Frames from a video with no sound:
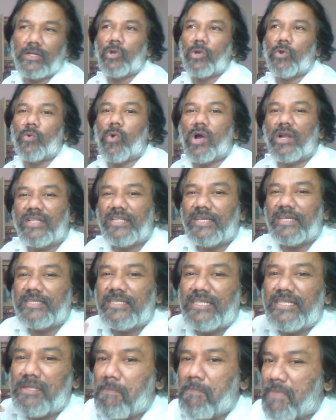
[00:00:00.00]
What
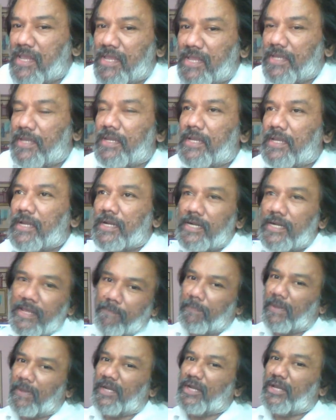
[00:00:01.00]
does it mean?
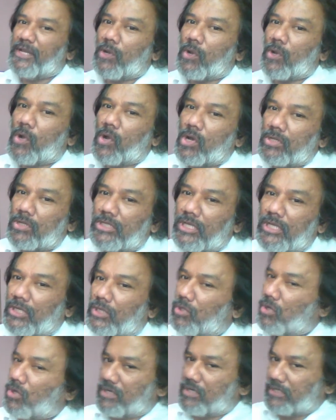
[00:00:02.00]
Depending on the
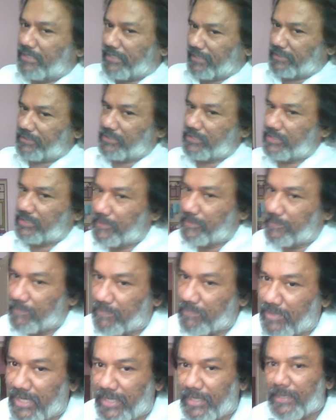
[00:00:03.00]
context,
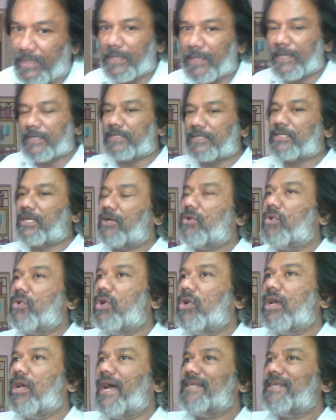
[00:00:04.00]
right?
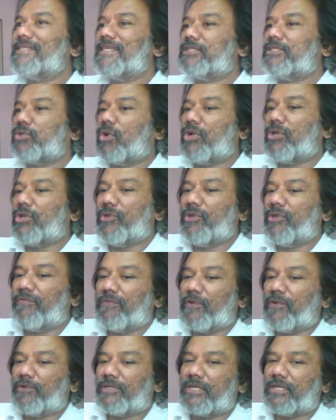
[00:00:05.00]
So as I told you, if
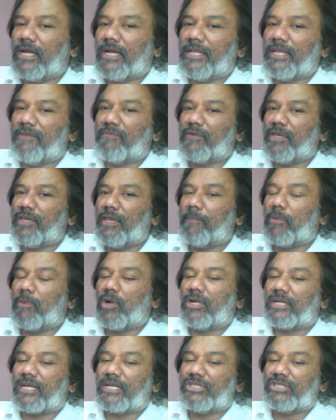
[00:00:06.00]
you keep
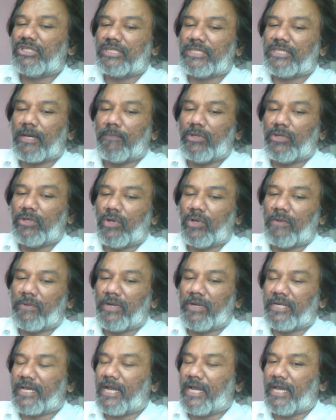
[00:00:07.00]
on touching W
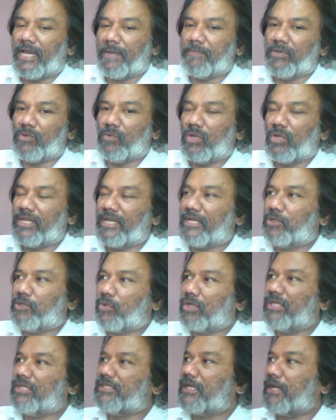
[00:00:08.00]
every time, you will get
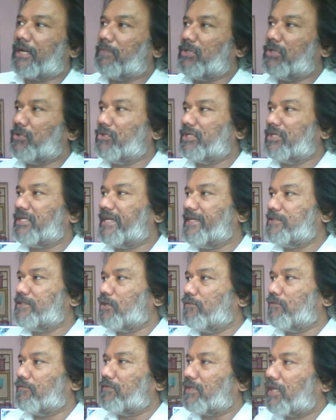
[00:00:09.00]
only W in case
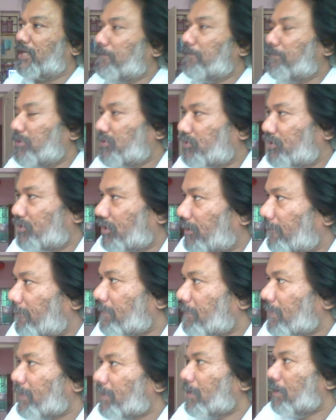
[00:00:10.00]
of a computer.
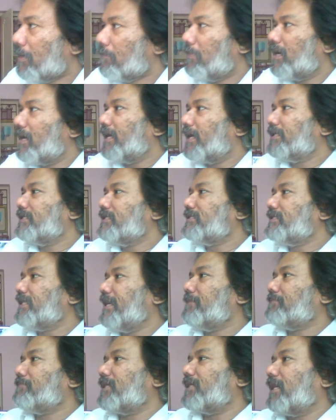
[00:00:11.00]
But at the
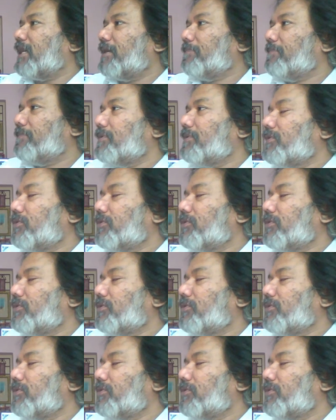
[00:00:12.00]
same time,